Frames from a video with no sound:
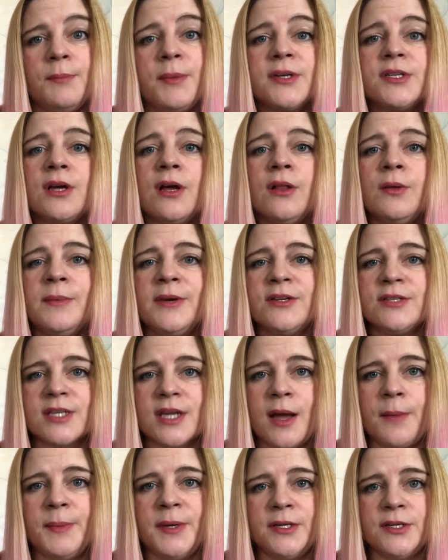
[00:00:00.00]
Bartolomeo
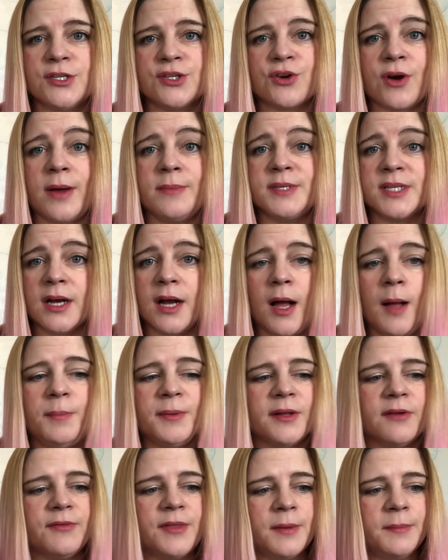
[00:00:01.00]
Scappi describes a
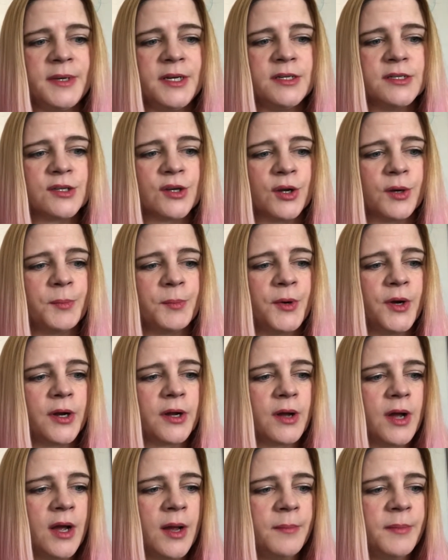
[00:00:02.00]
couple of them in his
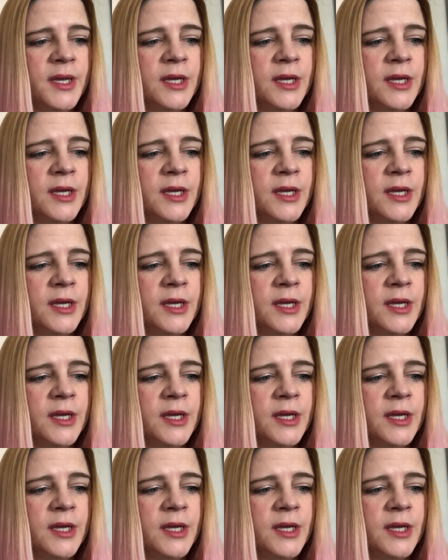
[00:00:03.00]
cookbook,